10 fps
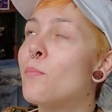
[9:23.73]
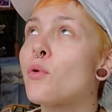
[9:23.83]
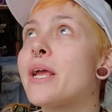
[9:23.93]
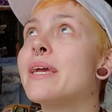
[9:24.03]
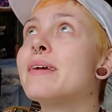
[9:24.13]

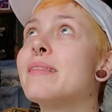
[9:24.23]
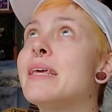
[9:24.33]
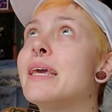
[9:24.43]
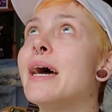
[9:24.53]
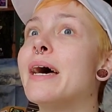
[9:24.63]
bring
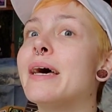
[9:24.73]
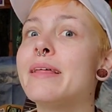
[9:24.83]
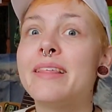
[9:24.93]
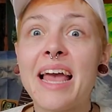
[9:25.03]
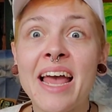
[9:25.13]
the
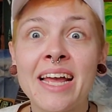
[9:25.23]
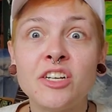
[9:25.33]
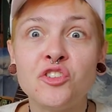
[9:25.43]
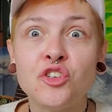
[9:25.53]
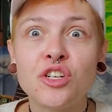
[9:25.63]

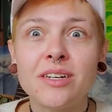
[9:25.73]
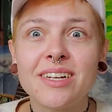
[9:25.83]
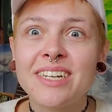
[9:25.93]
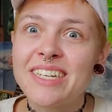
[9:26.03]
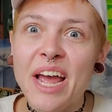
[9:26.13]
edge
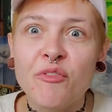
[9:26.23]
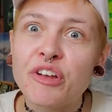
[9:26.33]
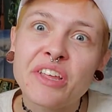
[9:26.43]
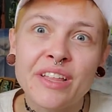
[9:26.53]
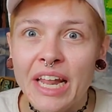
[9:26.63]
into
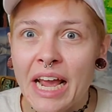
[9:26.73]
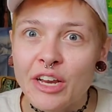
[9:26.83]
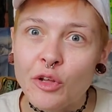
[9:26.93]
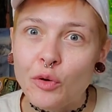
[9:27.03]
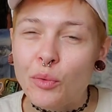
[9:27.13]
everything that I
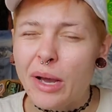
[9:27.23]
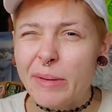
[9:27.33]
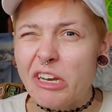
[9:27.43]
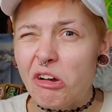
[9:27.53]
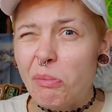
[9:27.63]
do. I
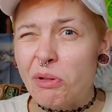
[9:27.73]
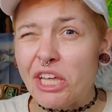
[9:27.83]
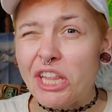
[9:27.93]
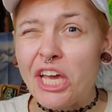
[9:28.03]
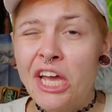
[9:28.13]
mean, not
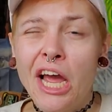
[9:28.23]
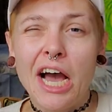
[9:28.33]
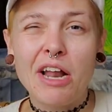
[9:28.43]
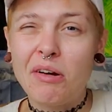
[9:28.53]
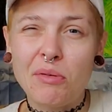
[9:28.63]
completely.
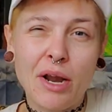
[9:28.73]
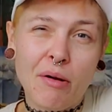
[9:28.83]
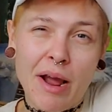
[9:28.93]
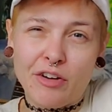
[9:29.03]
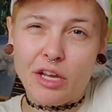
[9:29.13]
I
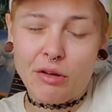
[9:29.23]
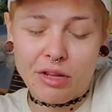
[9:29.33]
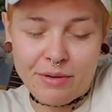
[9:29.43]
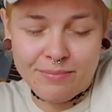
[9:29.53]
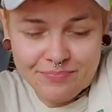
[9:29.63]
don't have to go
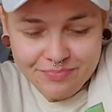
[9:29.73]
there.